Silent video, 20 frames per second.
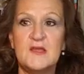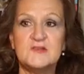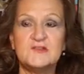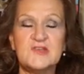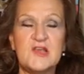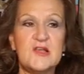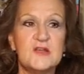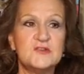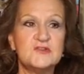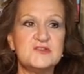
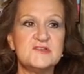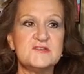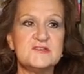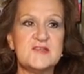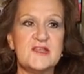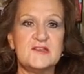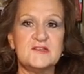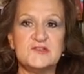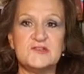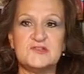
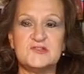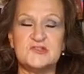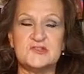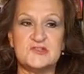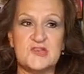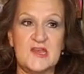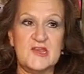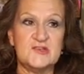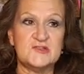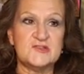Challenges and
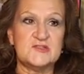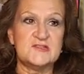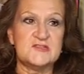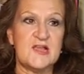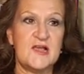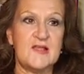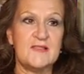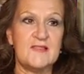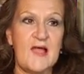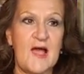changes
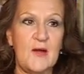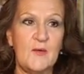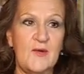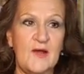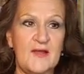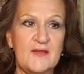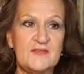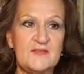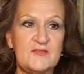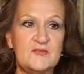allow
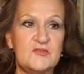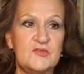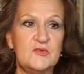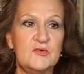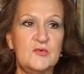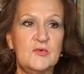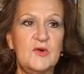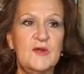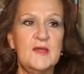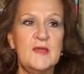us
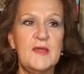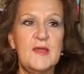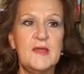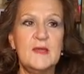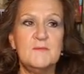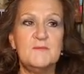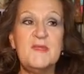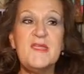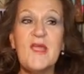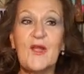to
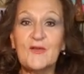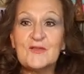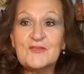be